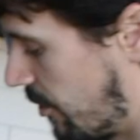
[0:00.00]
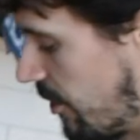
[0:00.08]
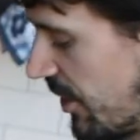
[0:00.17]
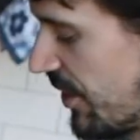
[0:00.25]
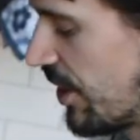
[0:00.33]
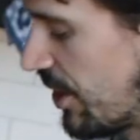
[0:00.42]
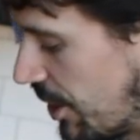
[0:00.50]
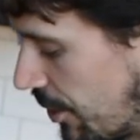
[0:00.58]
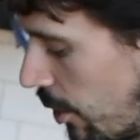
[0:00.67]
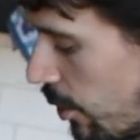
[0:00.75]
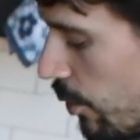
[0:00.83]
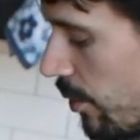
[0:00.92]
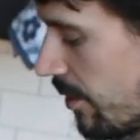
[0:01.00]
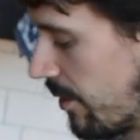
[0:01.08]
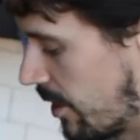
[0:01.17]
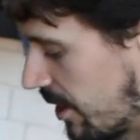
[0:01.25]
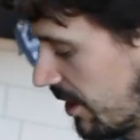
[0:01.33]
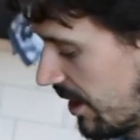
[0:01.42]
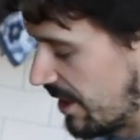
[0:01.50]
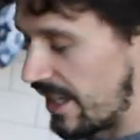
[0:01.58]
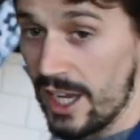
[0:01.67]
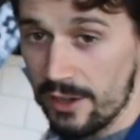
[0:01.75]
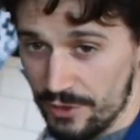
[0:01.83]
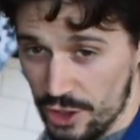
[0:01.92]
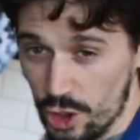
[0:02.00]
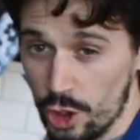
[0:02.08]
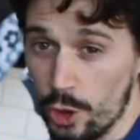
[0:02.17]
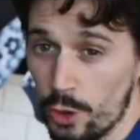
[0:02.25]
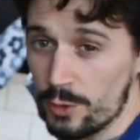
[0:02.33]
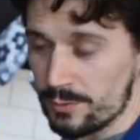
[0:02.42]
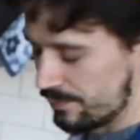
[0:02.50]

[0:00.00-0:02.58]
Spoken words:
The sijidou need to have jiāo